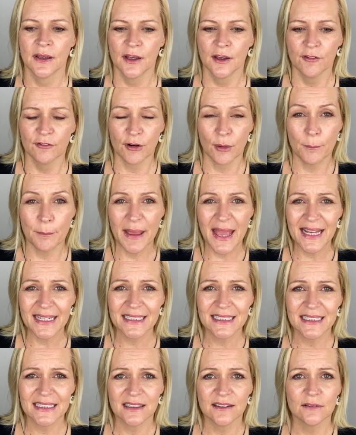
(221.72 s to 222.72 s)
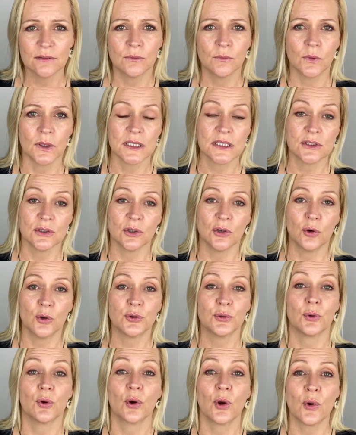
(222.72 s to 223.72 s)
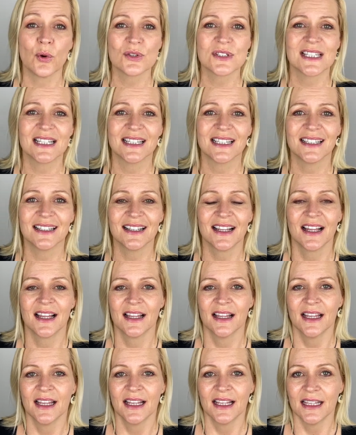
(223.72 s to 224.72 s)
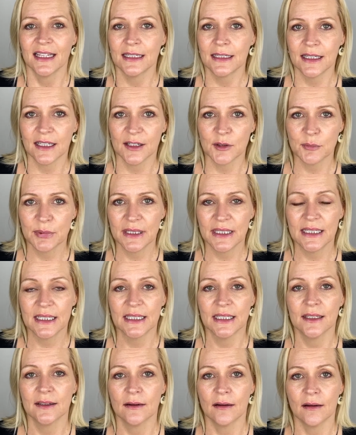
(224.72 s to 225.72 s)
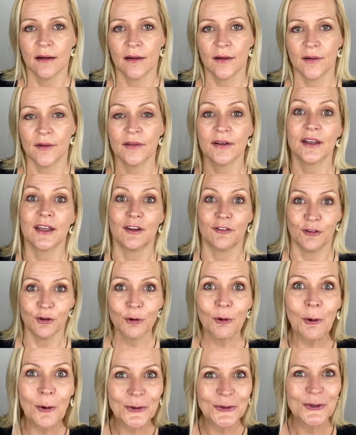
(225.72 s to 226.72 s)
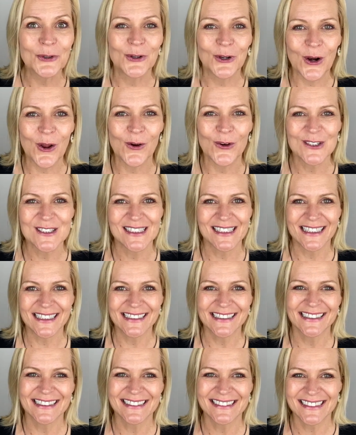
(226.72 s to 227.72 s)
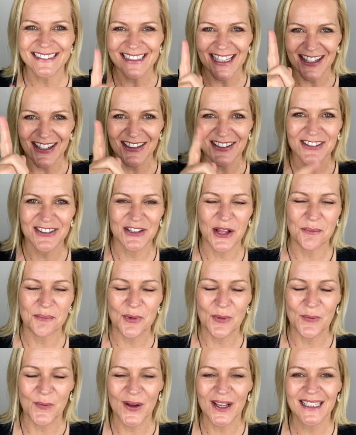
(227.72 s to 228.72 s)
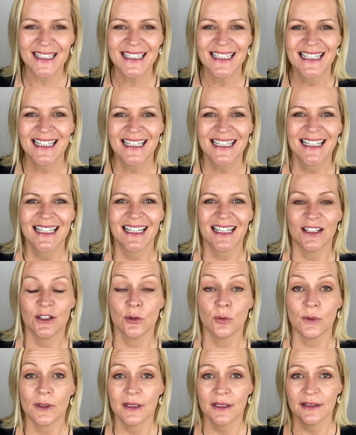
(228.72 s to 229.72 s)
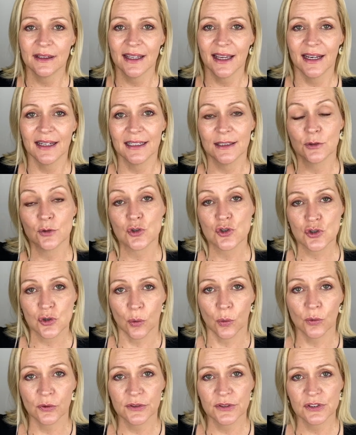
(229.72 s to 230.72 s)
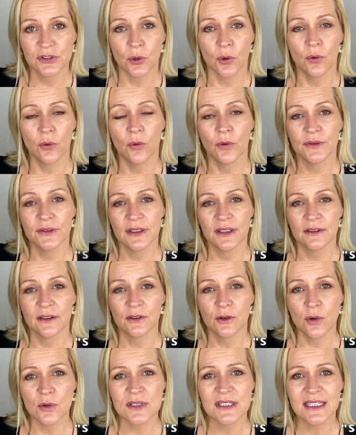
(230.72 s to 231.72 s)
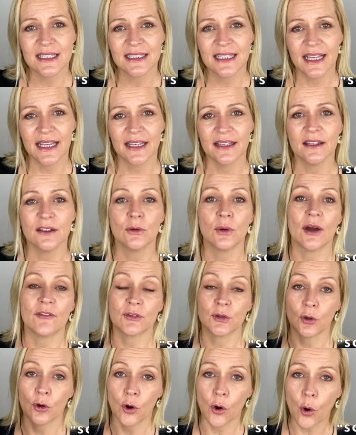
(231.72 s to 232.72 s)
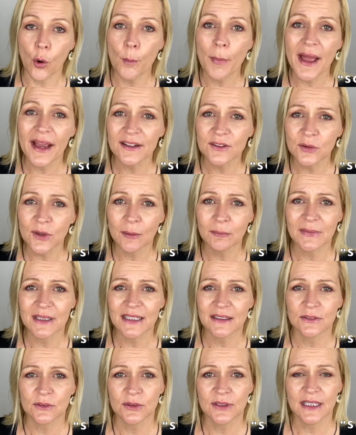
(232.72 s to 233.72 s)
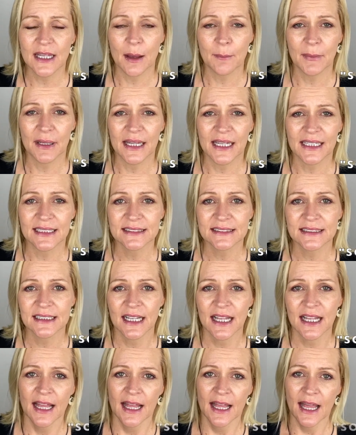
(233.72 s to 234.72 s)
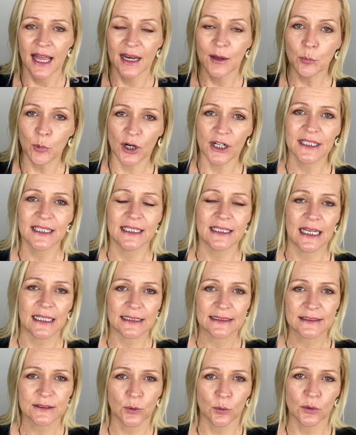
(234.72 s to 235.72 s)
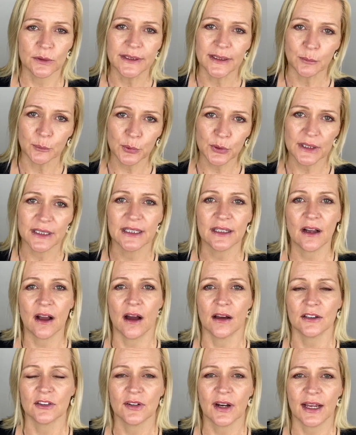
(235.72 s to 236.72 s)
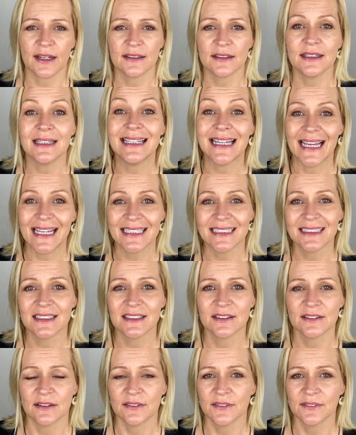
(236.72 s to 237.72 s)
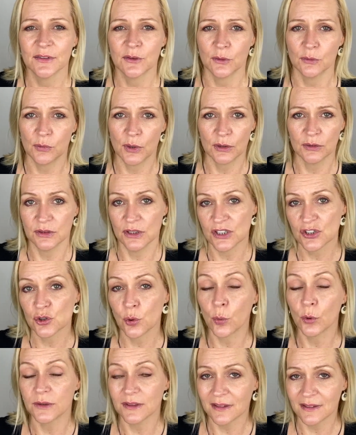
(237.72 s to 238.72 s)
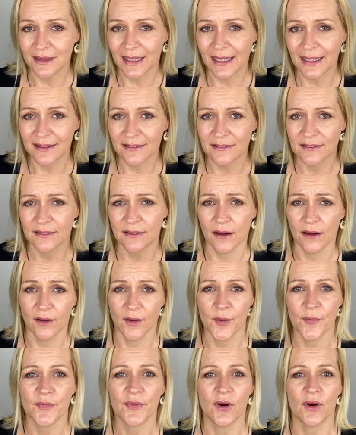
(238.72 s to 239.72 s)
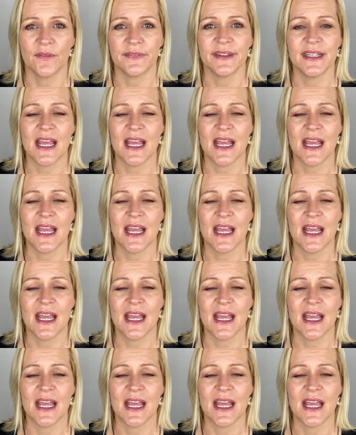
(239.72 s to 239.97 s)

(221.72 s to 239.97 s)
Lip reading: From pending, once you go to closing, it can be, if you go to closing, this is number one, you will get into sold. So on the closing day, you have to go back to the MLS and mark it as sold and put in the contract date, the sold date on the